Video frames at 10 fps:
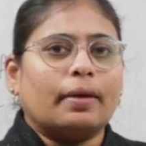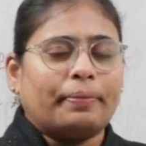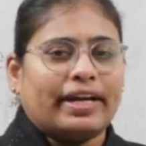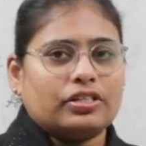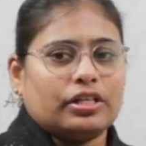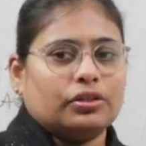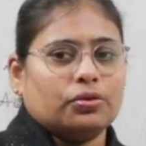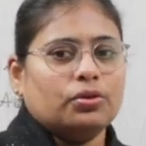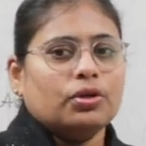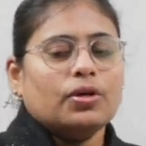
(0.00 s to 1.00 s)
a patient
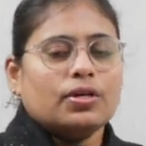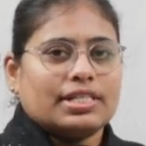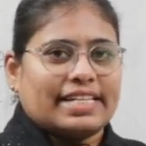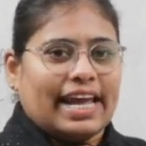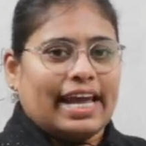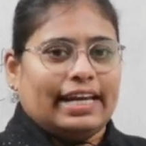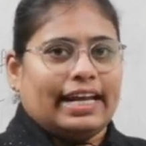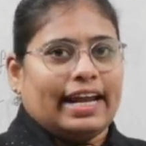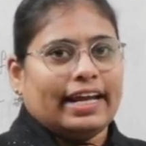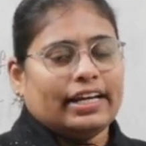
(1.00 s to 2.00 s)
to stay in
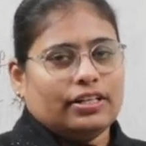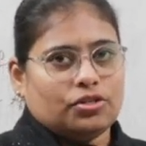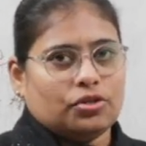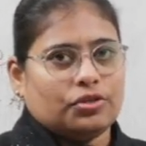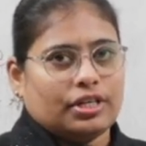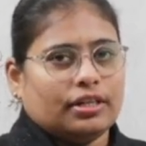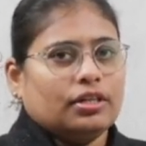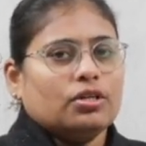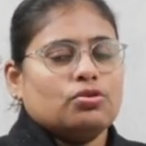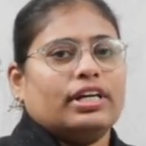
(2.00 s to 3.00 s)
an institution.
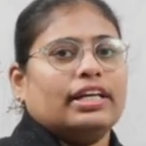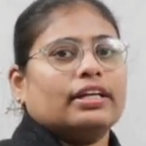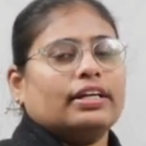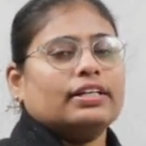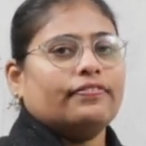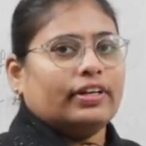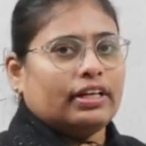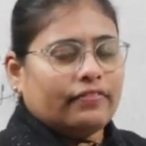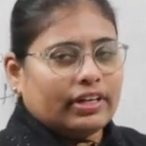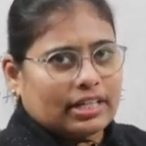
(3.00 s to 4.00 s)
So
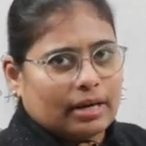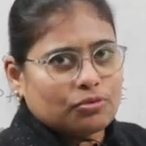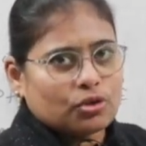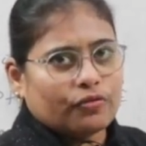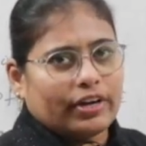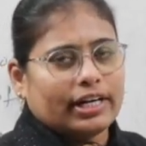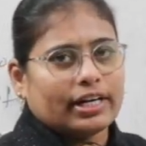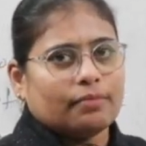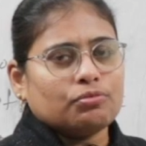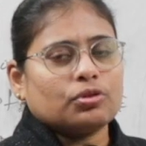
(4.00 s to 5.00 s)
when it comes
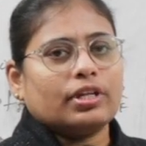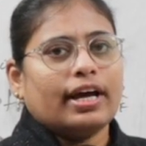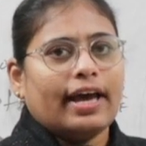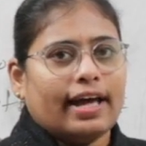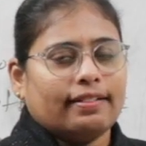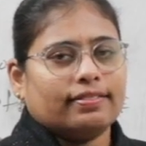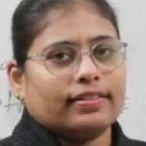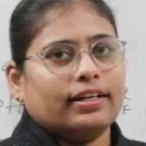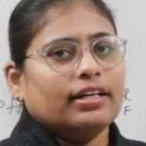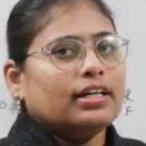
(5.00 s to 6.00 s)
to the health,
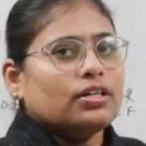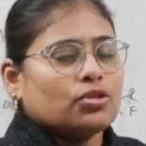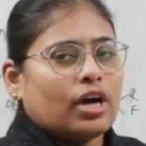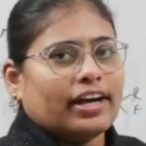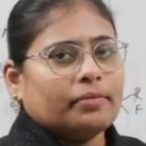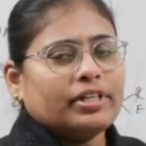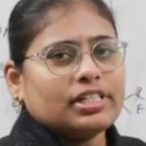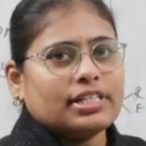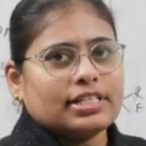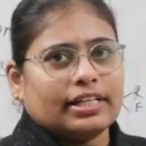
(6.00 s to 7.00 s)
so
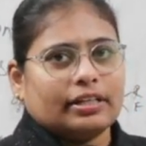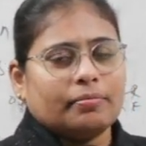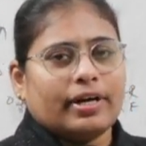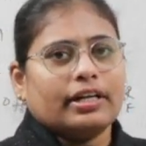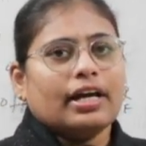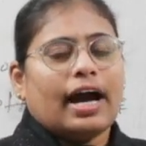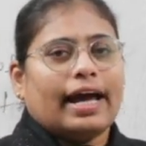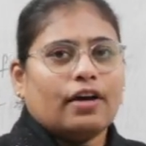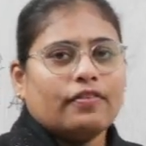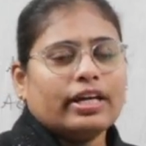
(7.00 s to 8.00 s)
admission is nothing but
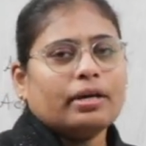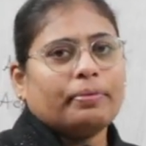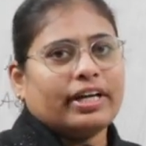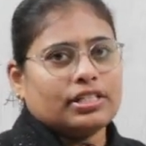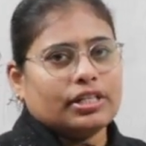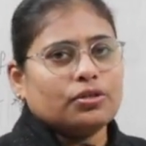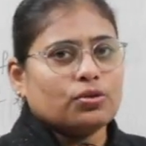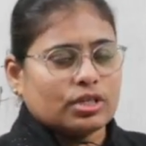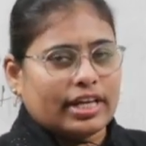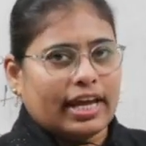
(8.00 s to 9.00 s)
allowing a patient to
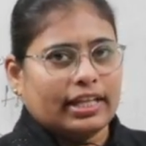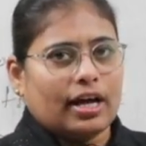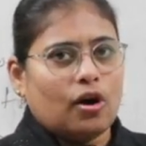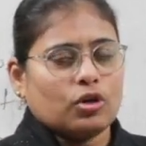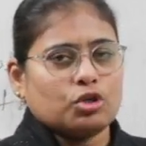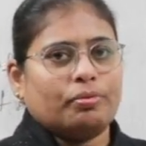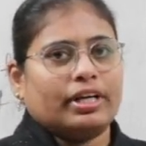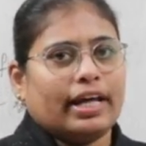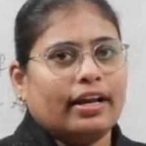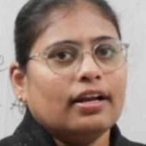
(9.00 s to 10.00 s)
stay in the
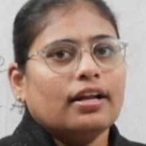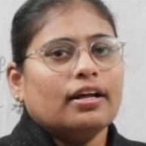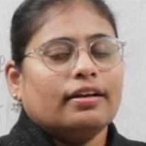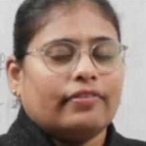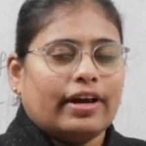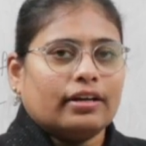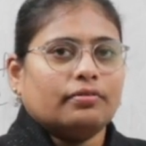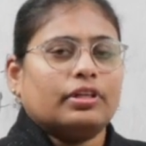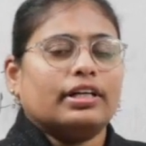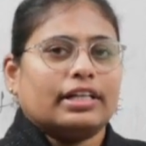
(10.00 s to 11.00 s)
hospital for
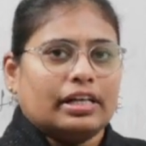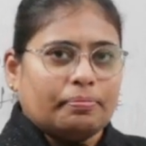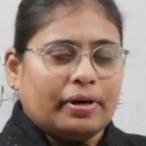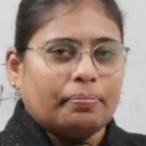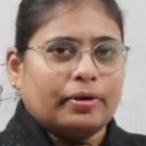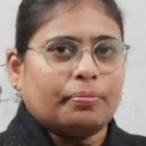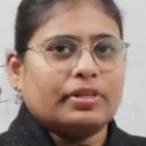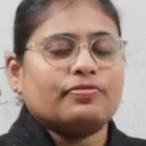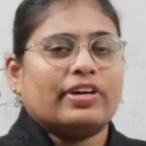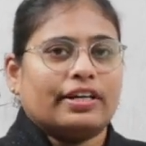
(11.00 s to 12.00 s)
the treatment
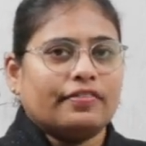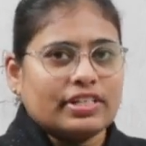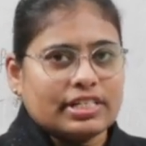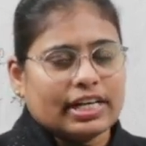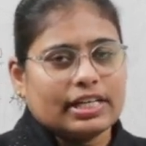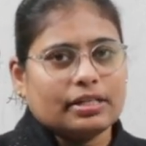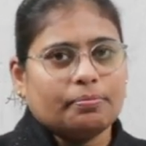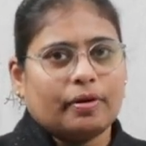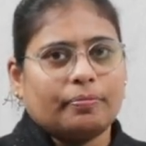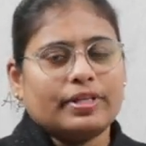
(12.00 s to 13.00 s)
purpose, for investigation
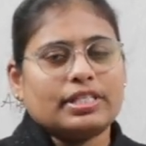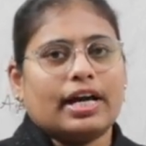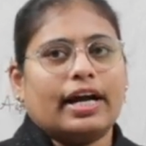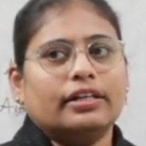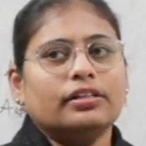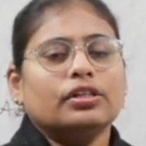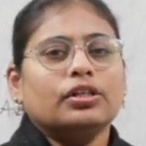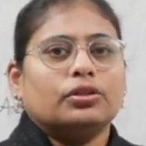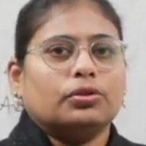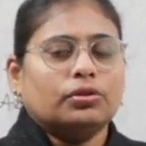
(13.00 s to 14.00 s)
purpose and
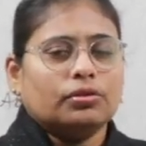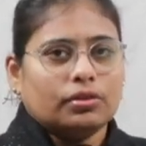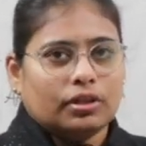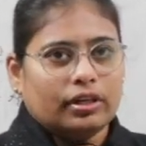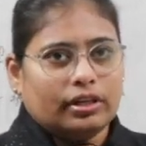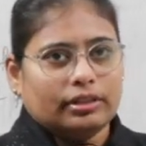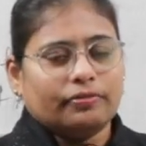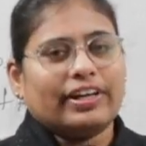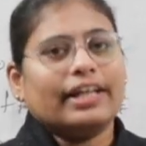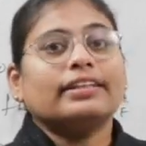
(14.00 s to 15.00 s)

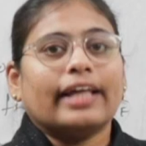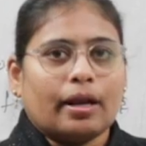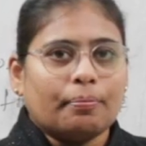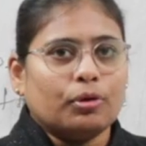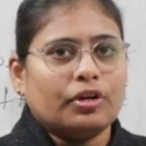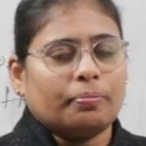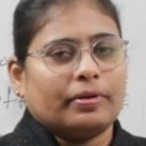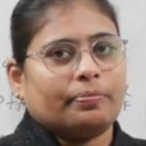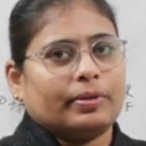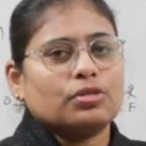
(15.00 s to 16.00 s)
for a therapeutic
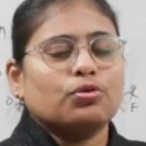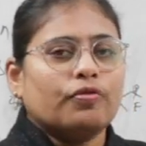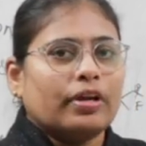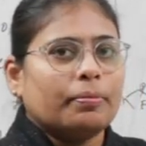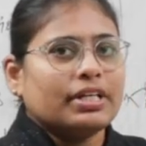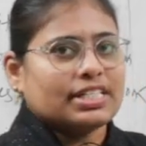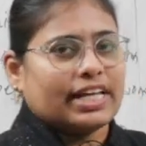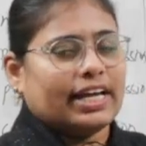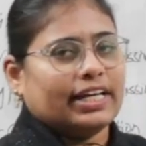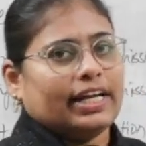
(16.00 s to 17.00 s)
purpose. Who will be
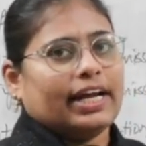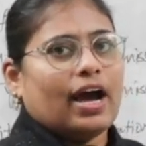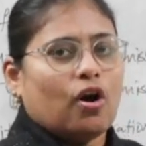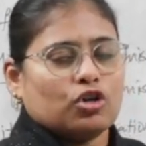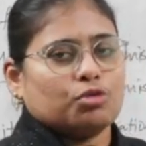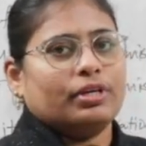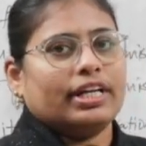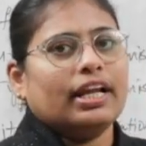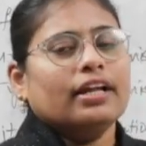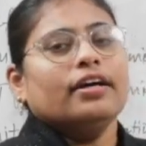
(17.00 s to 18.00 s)
staying in a
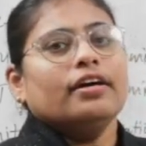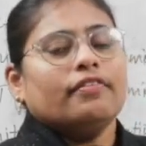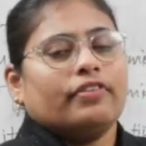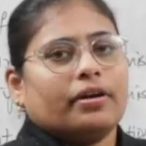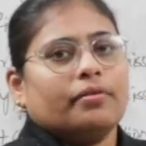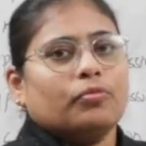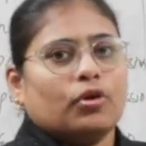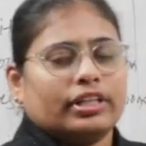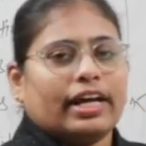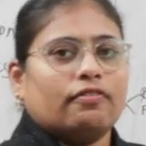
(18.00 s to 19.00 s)
hospital for
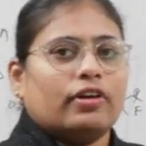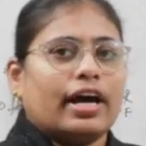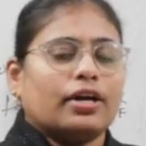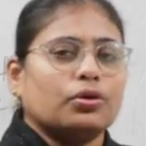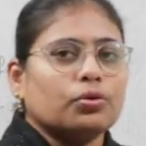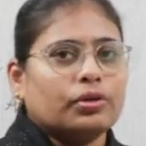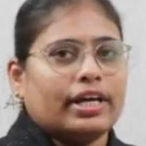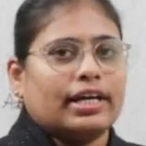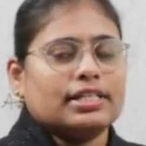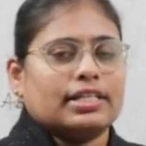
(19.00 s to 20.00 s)
more than 1 or 2
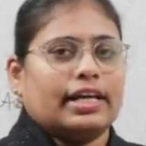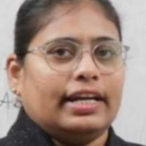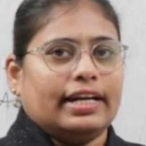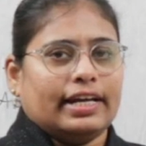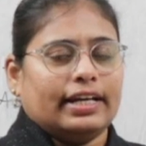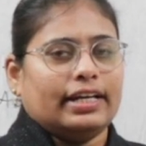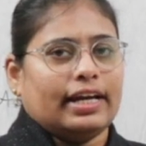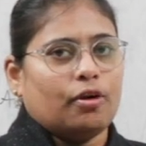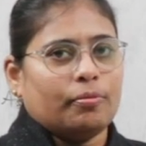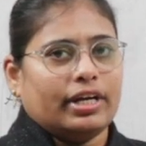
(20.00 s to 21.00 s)
days, any day,
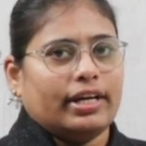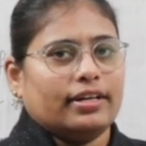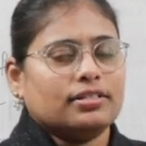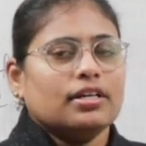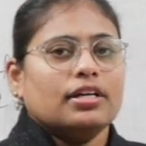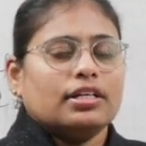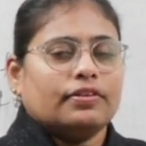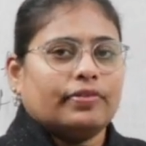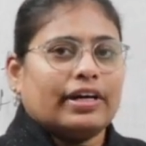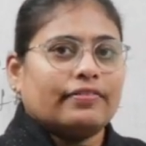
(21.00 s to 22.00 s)
how many days,
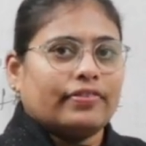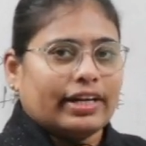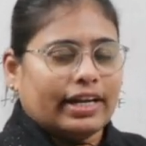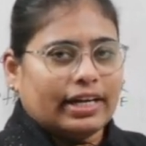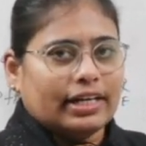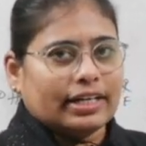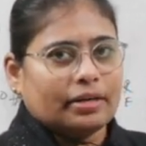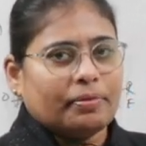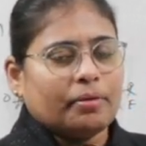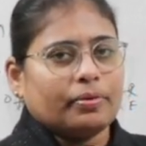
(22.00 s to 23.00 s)
if for any
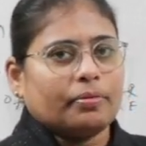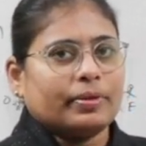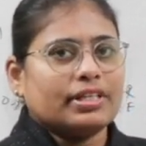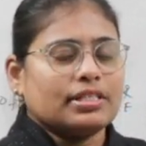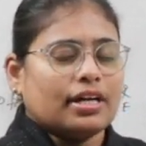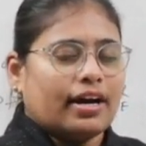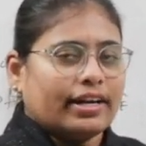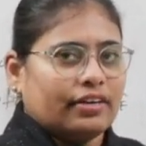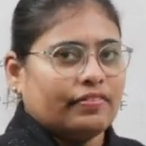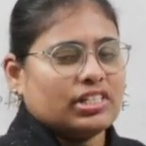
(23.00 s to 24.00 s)
treatment purpose or
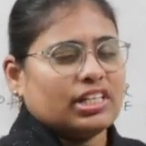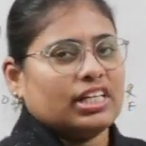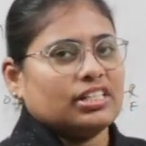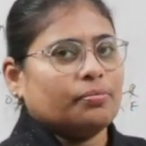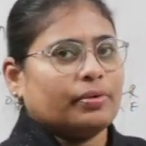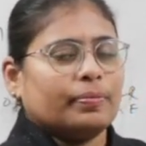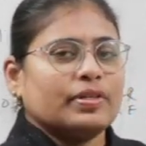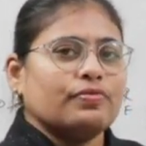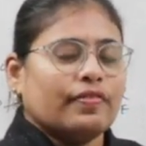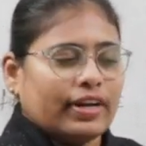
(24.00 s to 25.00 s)
investigation purpose,
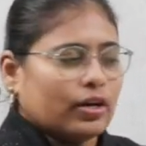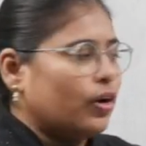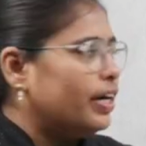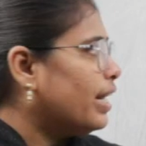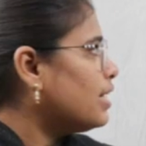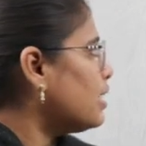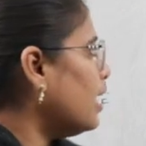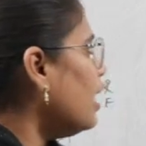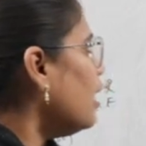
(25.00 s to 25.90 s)
we will call it as an